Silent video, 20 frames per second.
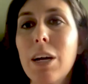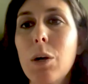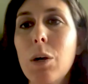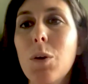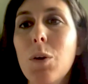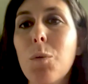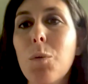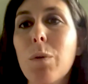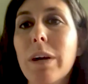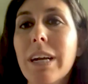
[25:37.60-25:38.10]
who
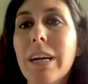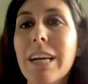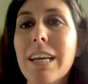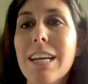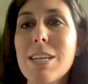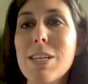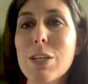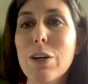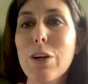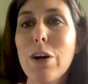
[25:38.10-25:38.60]
are working
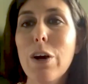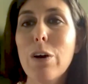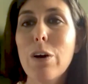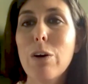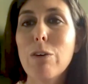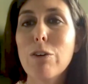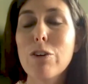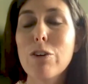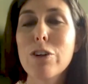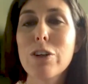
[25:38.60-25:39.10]
as a
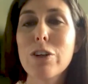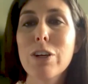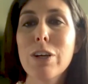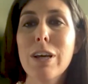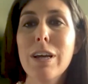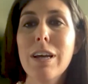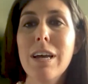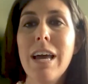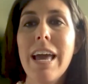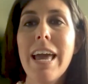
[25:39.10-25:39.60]
coach
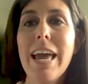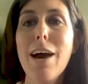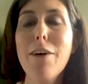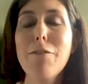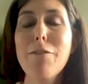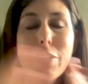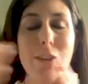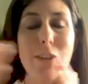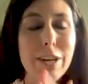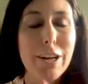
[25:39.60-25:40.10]

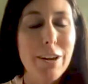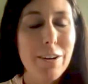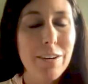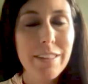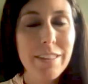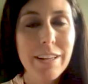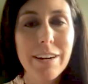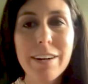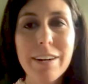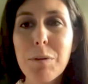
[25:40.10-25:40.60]
after
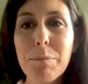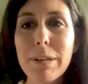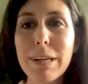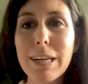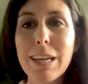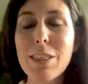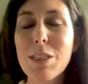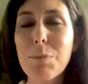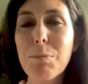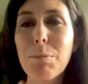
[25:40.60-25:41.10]
they're
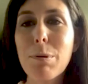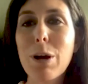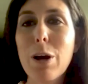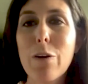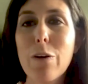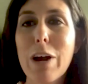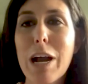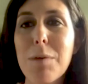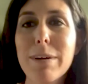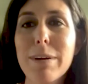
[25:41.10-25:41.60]
completing the
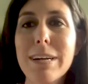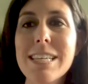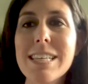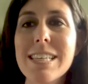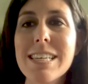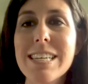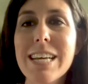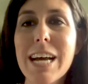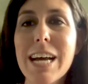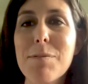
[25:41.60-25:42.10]
program? What does
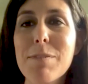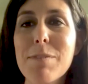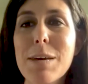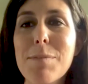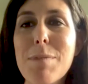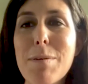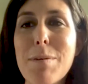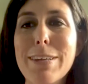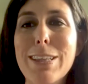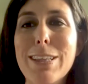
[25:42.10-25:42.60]
the time
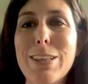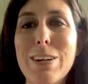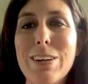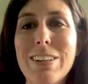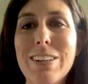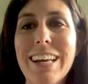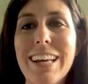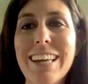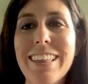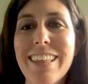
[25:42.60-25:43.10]
commitment look
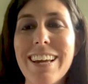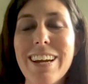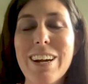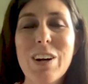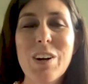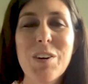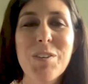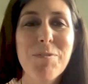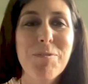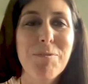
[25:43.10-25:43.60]
like
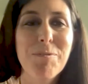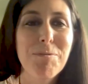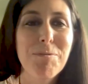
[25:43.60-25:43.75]
there?